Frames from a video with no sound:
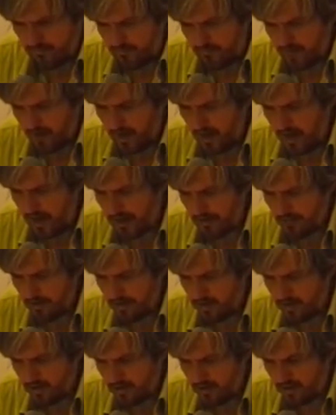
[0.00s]
I
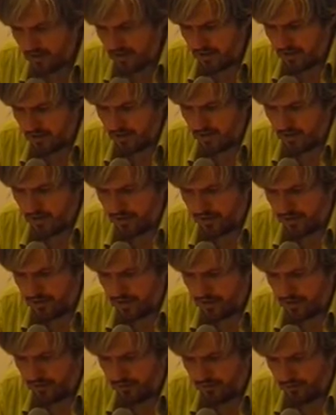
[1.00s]
remind you here about the
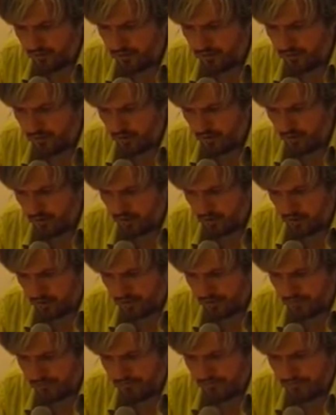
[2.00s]
quotation from
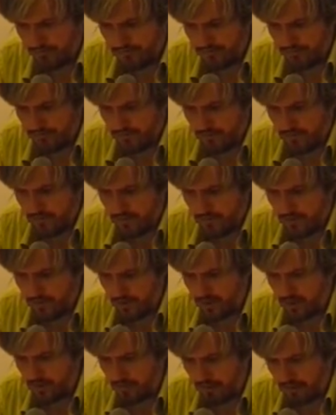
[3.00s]
Goebbels,
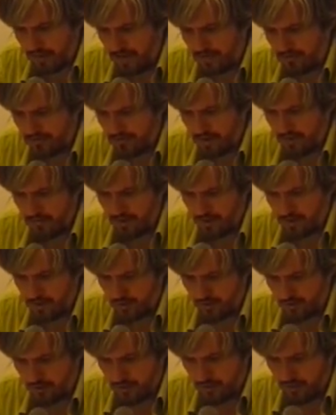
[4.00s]
which applies very much
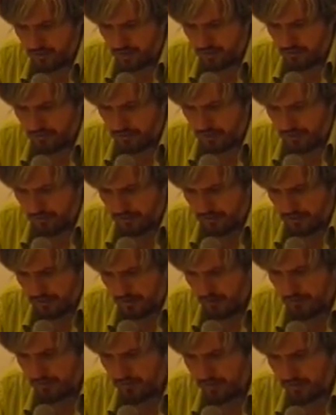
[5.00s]
to GP.
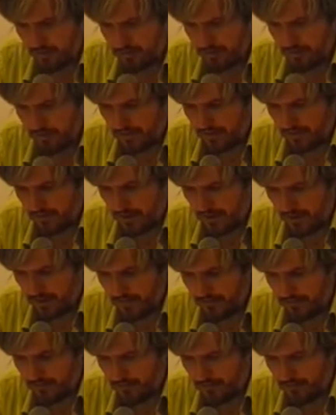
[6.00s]
If you repeat a lie a